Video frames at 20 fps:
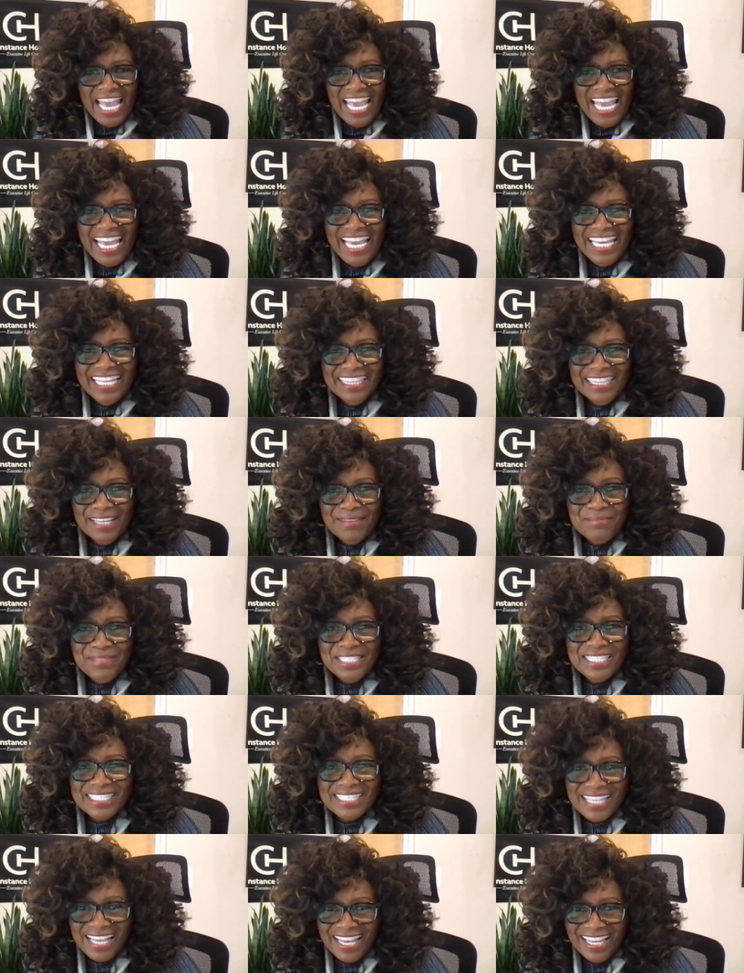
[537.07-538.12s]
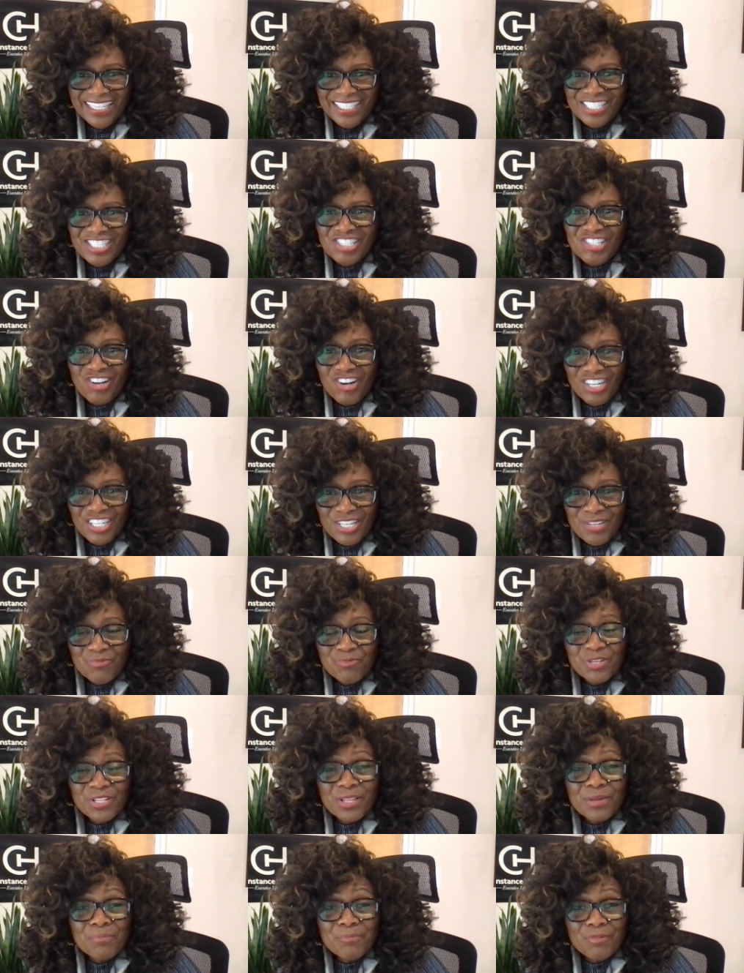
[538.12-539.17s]
And let me say, starting
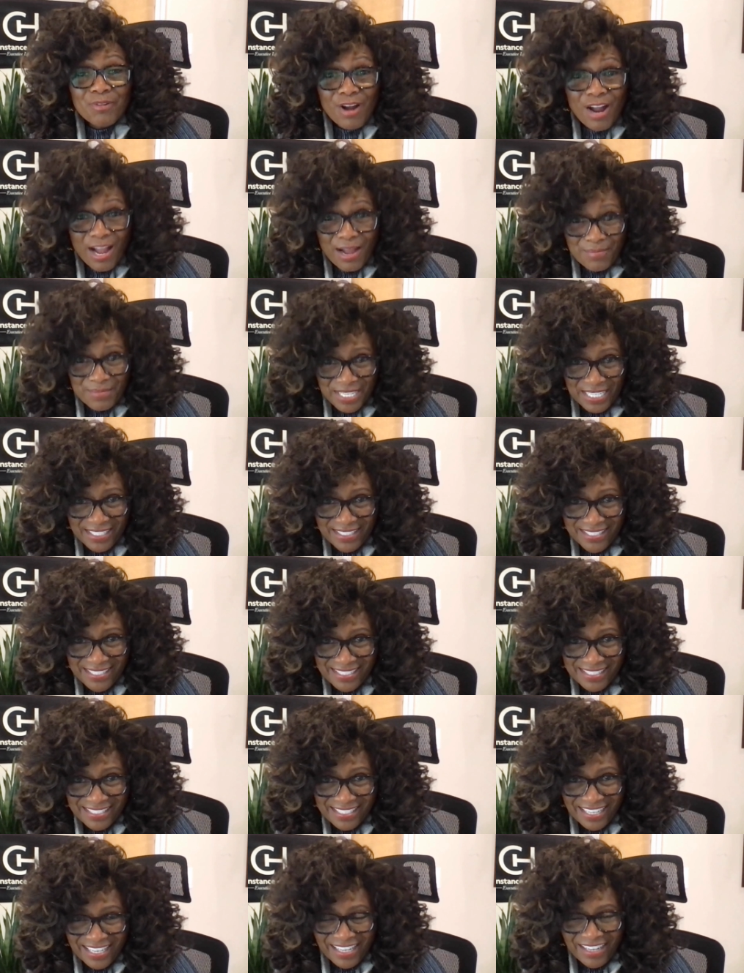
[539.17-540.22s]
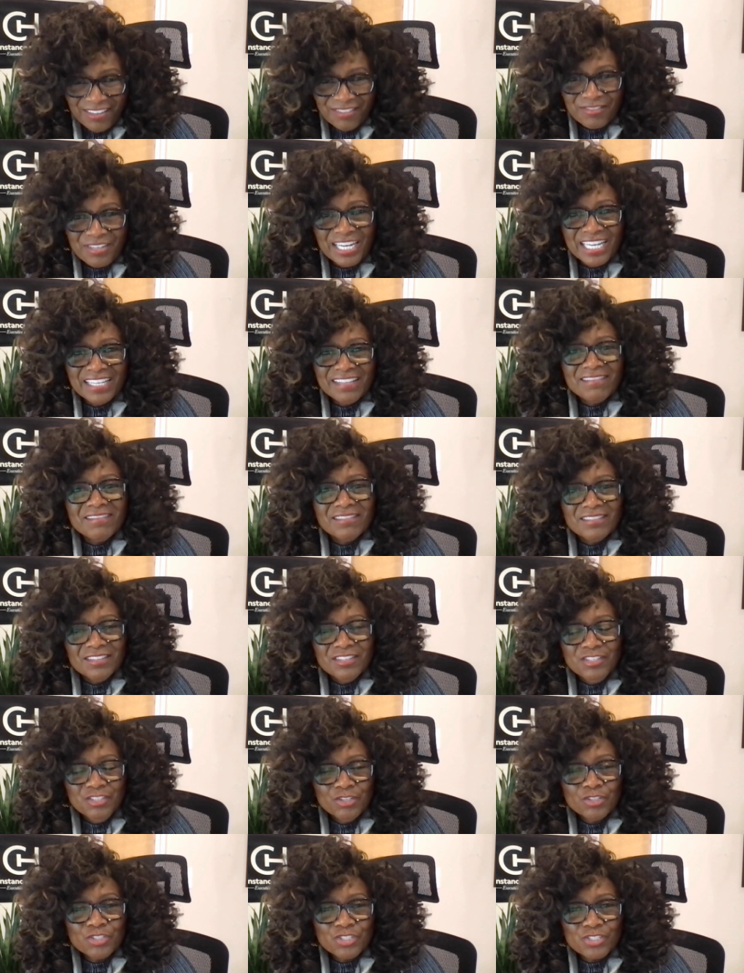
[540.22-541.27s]
with a promise, right?
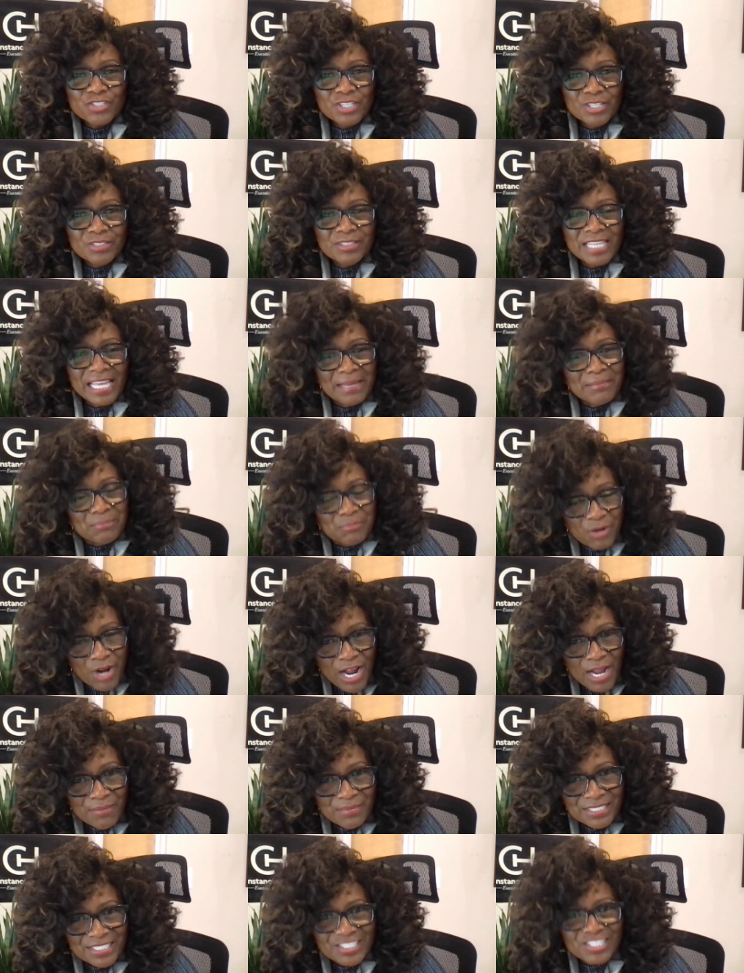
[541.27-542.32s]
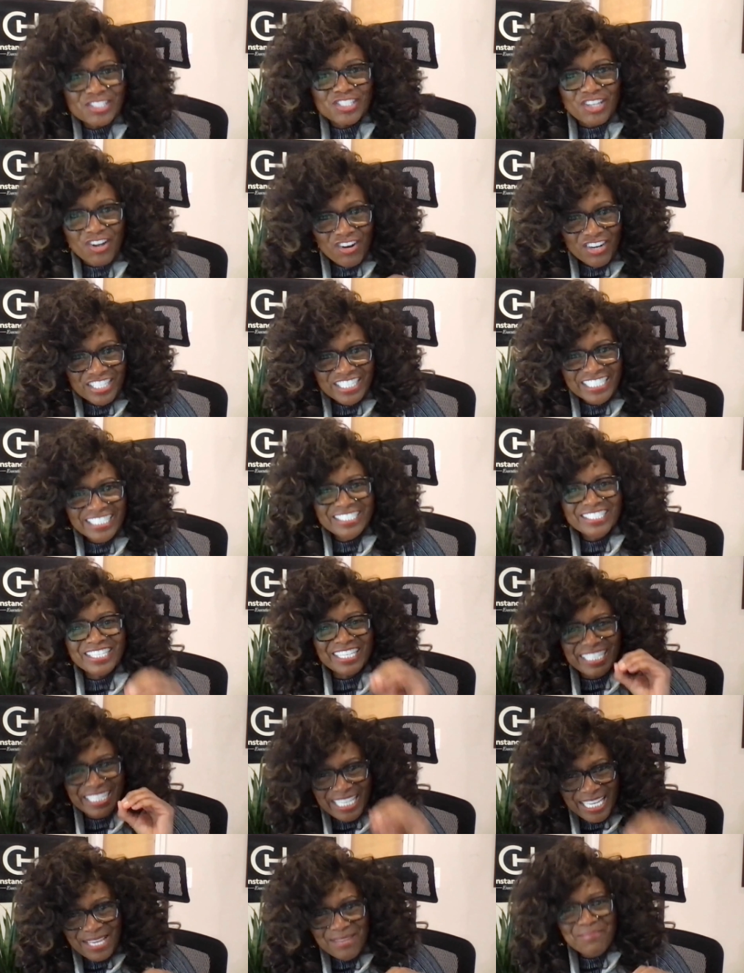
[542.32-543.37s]
That promise, starting to
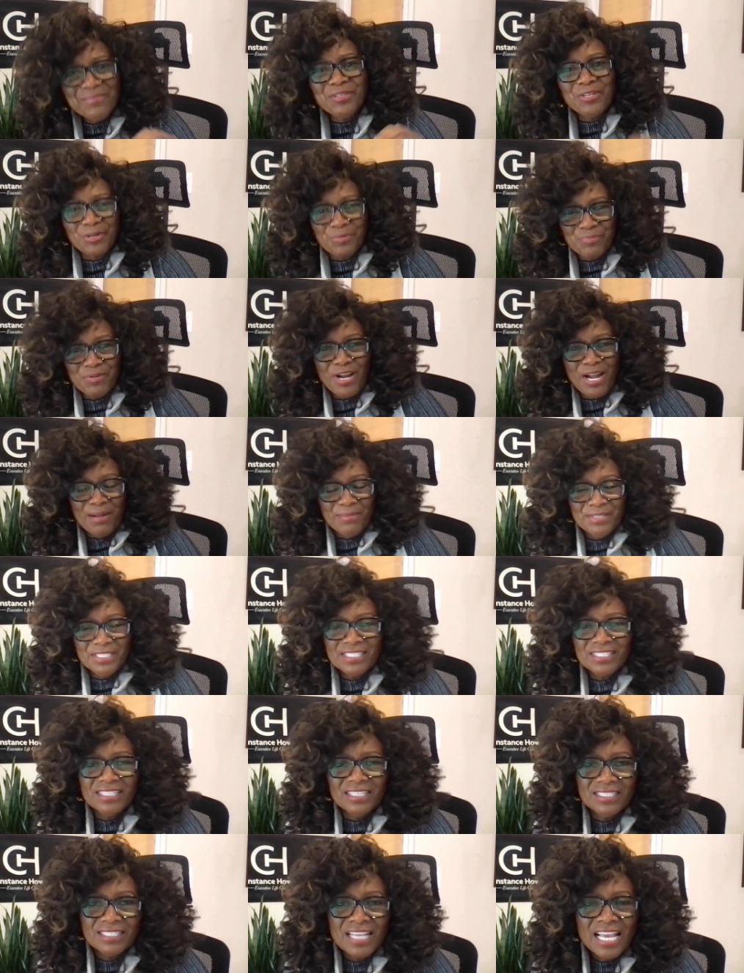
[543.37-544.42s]
keep your promises,